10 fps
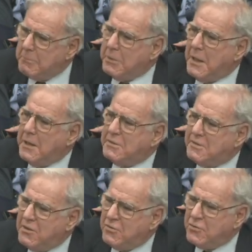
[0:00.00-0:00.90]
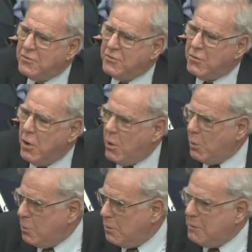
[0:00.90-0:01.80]
politicians
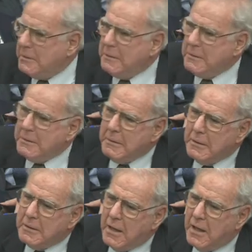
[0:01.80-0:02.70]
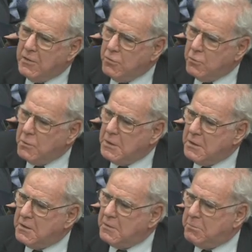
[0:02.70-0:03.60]
know that you win
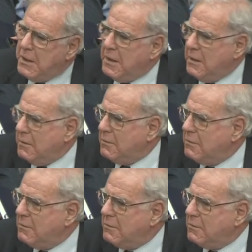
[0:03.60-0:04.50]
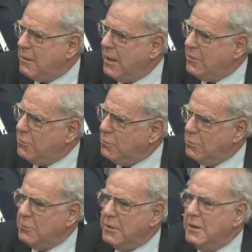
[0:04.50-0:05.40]
the debate and
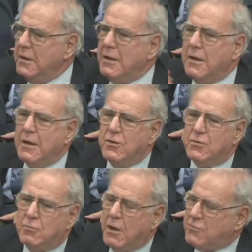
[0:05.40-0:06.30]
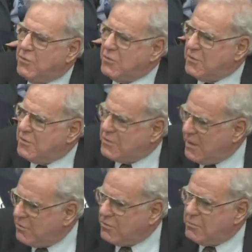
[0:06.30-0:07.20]
you structure the
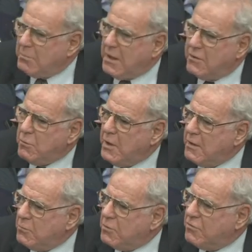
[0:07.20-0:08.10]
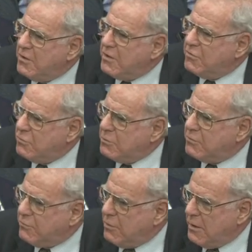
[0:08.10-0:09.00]
discussion by the way in which the issue is
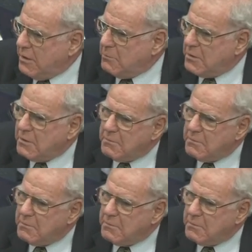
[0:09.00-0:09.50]
framed.